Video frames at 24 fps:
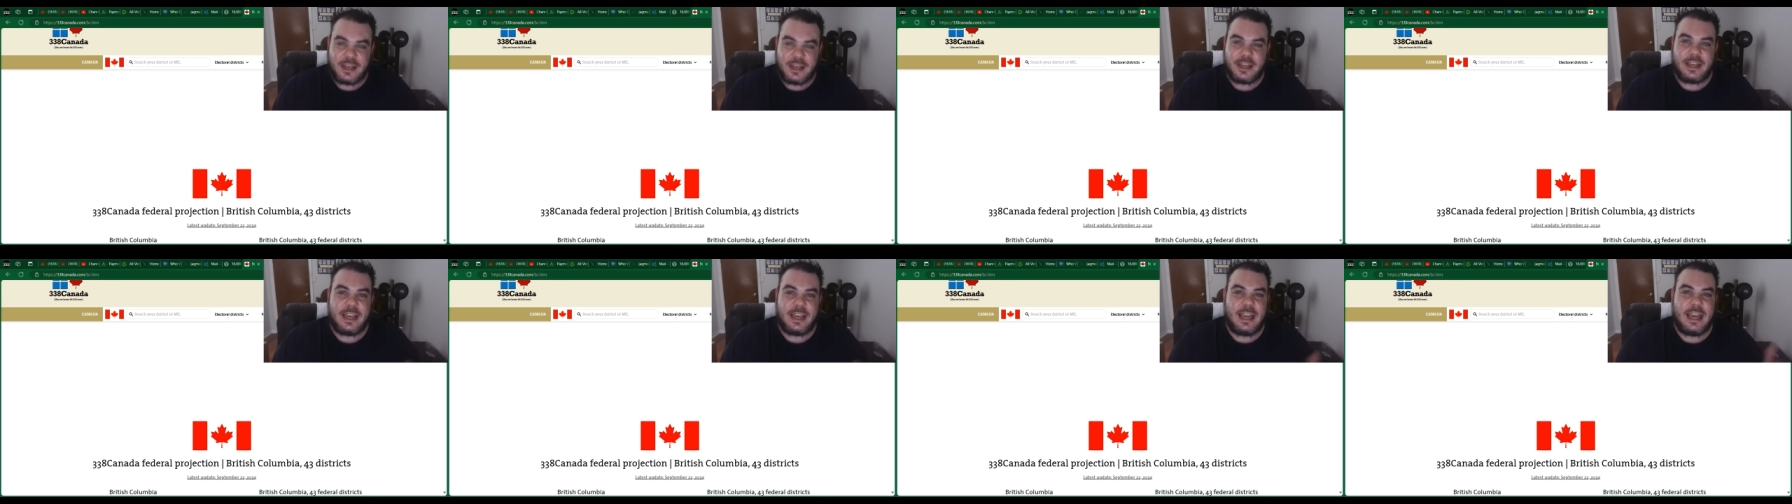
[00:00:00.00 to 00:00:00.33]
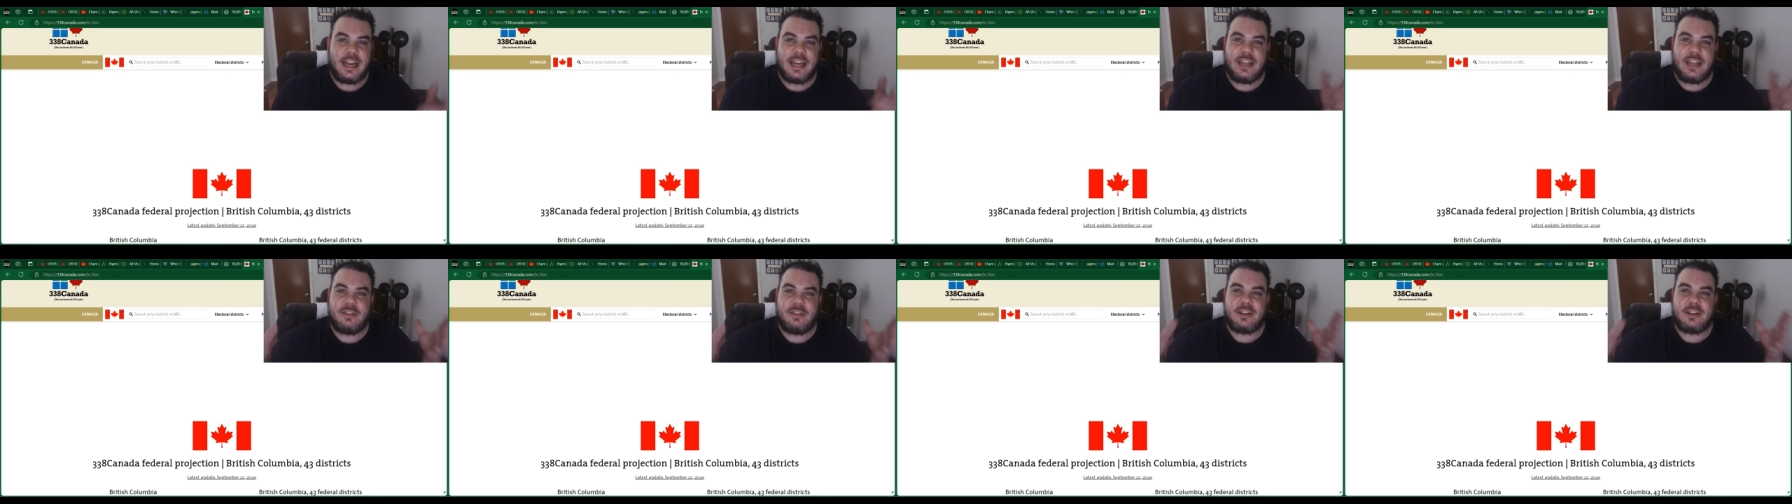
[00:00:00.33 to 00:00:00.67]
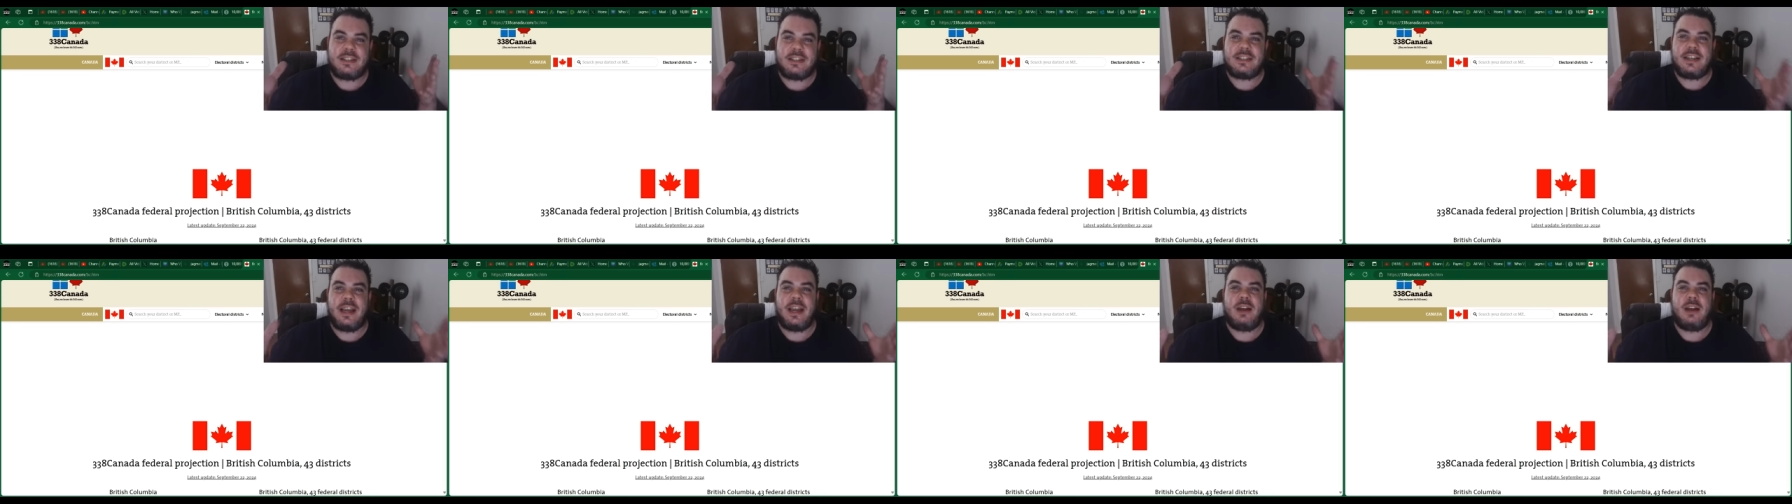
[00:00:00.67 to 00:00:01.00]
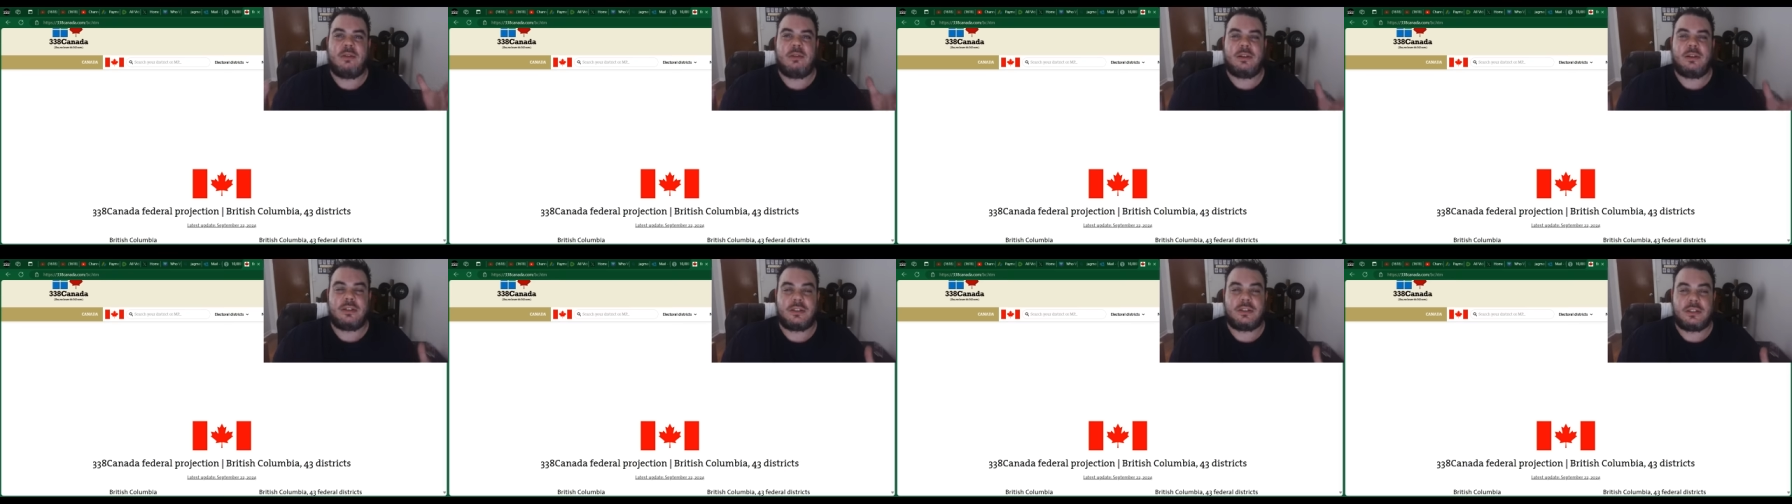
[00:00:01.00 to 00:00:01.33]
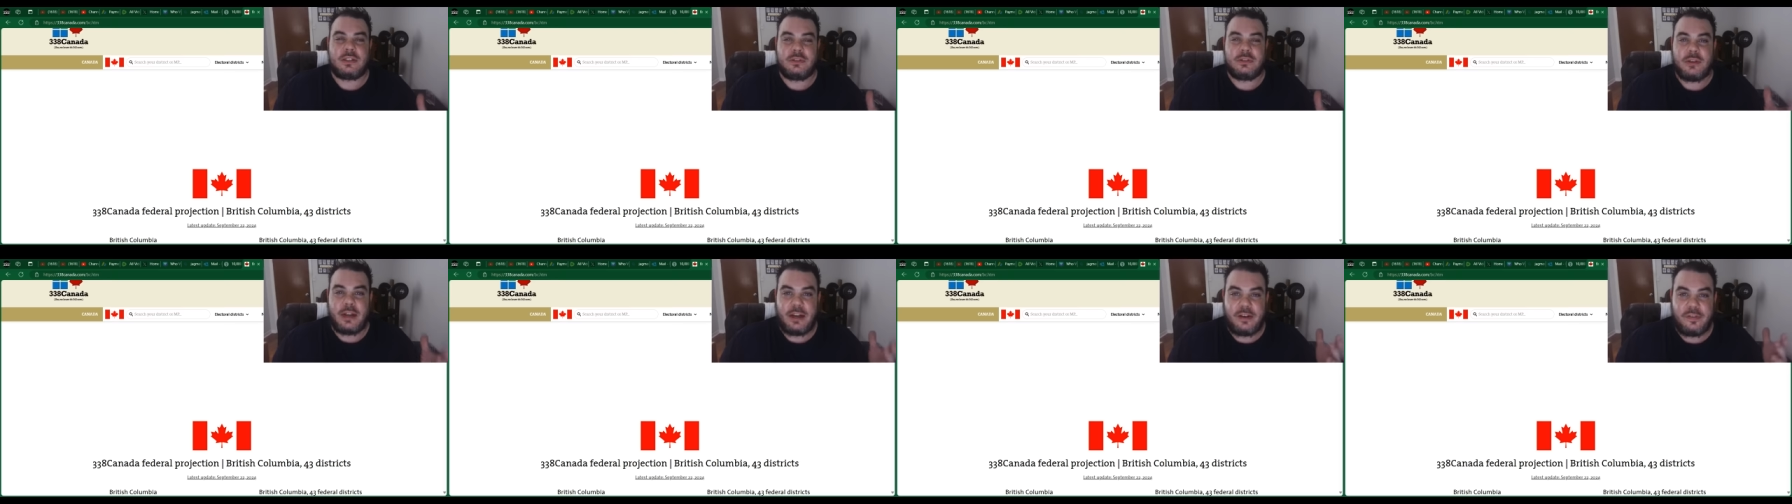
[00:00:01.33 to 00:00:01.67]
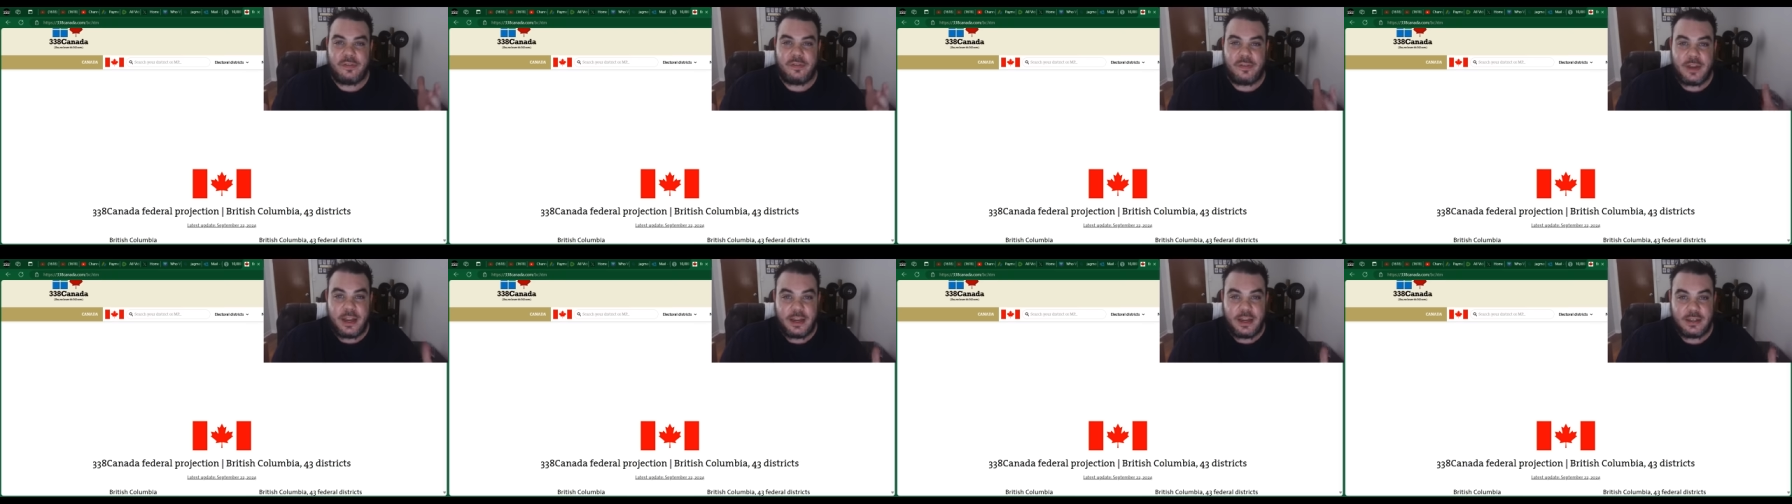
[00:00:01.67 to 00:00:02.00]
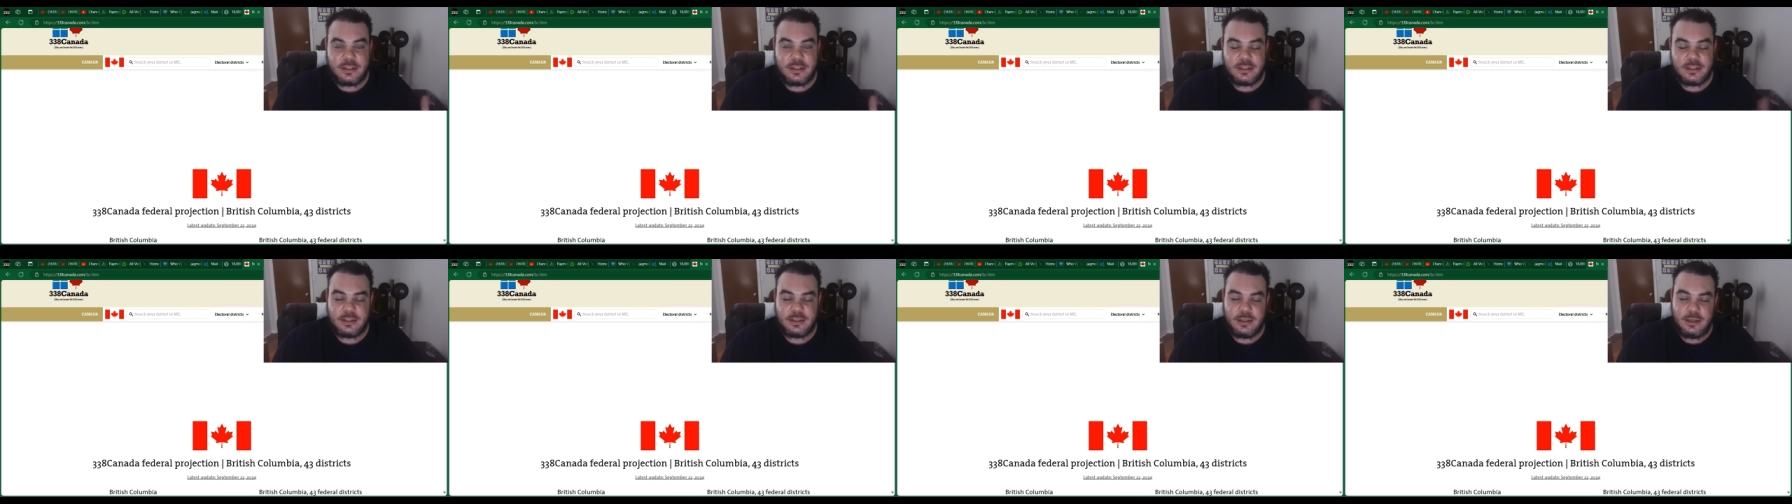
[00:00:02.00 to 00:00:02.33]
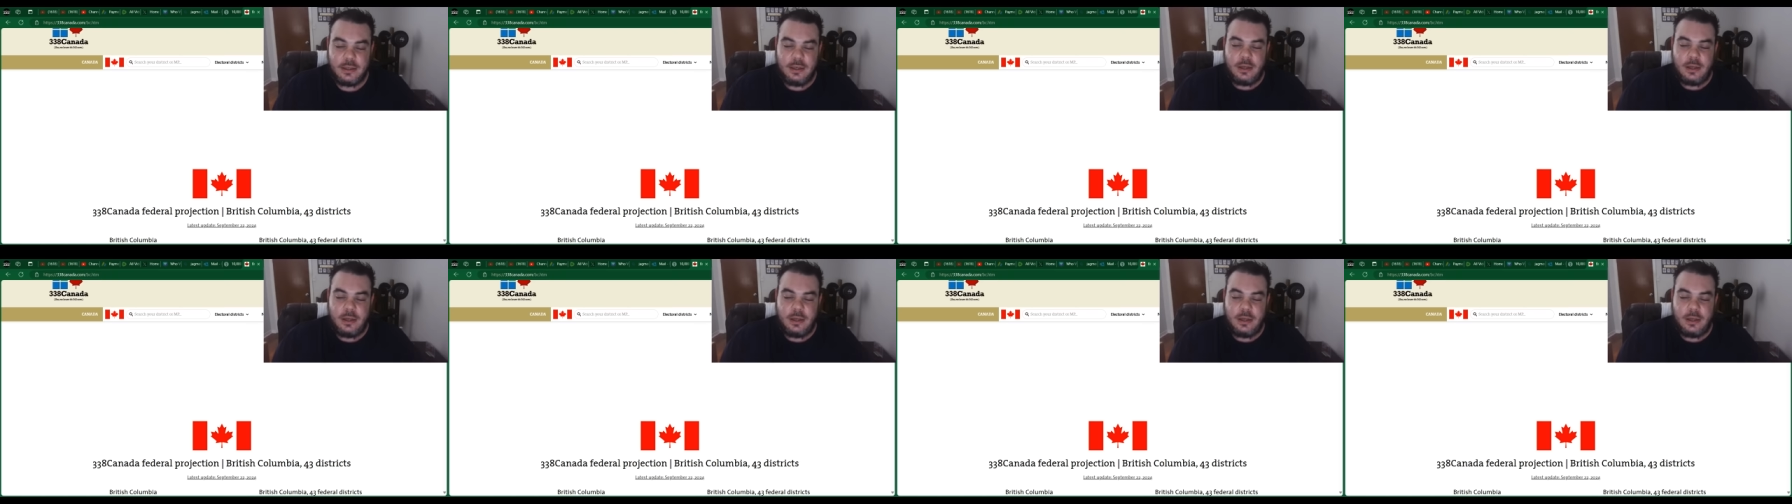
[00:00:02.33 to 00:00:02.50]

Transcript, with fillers: I can't even say it with a straight face.